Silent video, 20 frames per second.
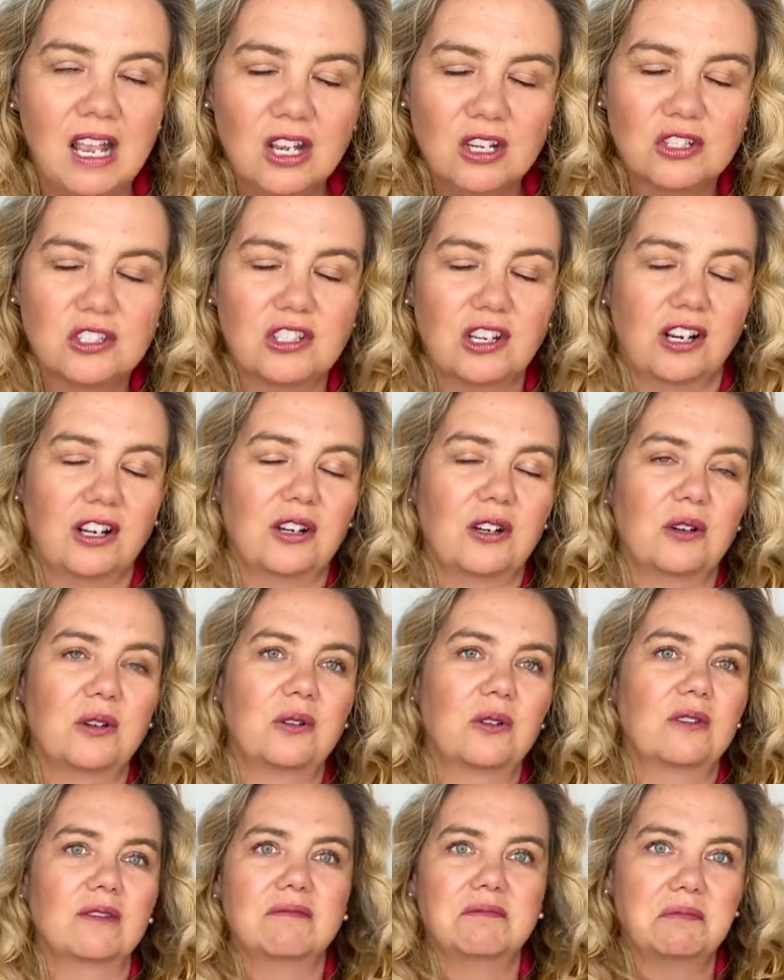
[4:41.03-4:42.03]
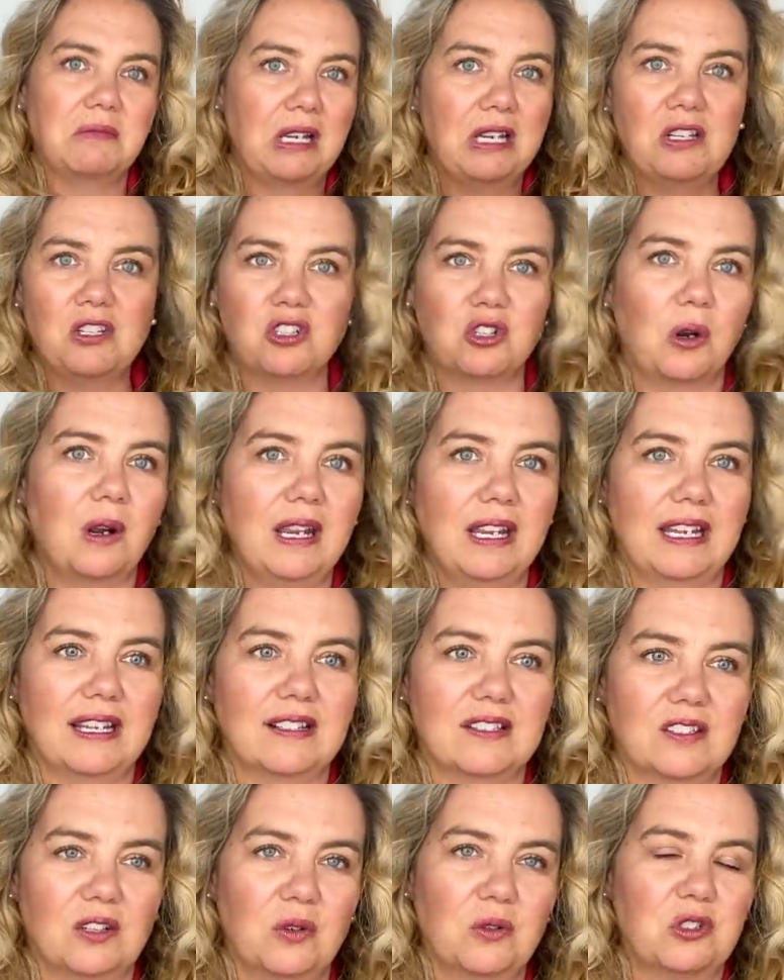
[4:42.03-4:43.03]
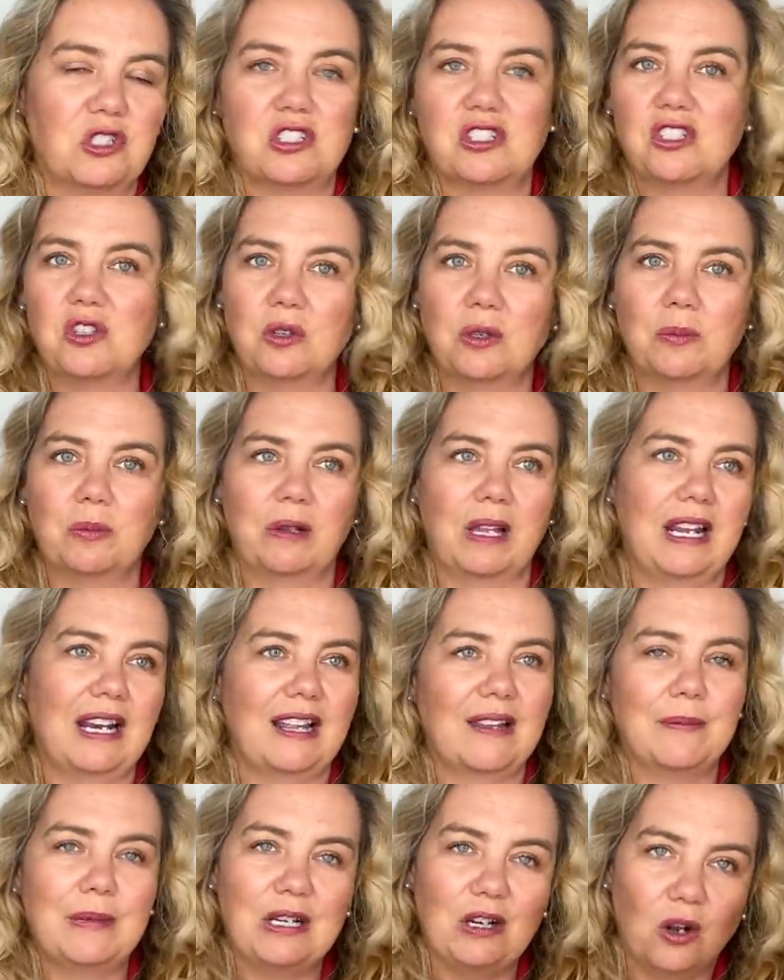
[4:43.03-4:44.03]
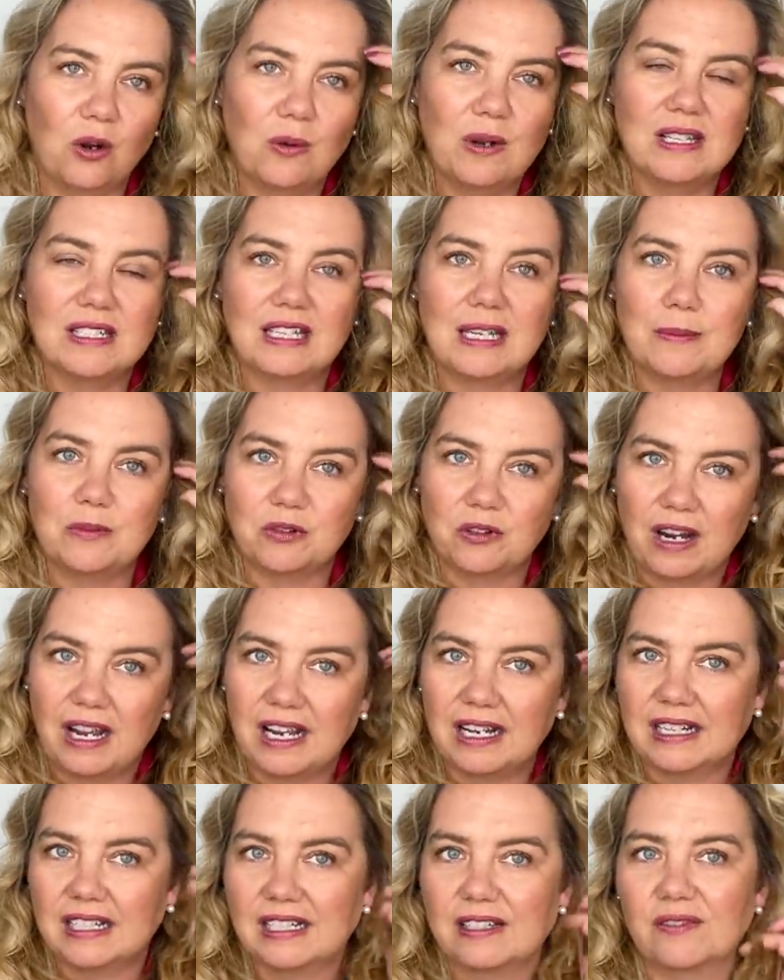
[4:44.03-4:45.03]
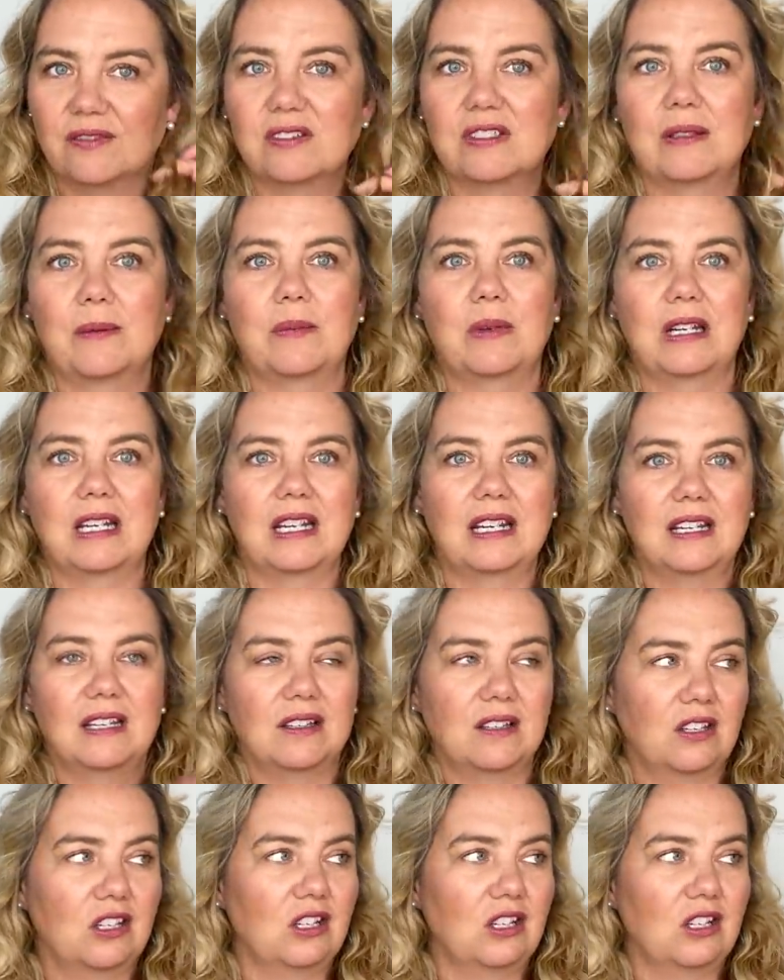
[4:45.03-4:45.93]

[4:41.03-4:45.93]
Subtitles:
So enjoy it. So just, you can plan out, I mean, always keep track of if somebody,